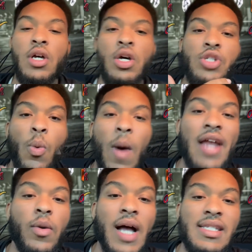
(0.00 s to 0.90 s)
So why
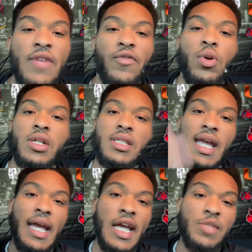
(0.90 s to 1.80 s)
do I say Florida
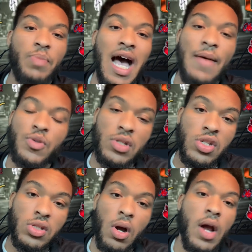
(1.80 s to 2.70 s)
State? His pops was a
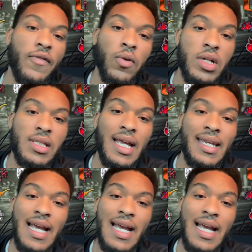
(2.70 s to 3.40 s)
star at Florida State.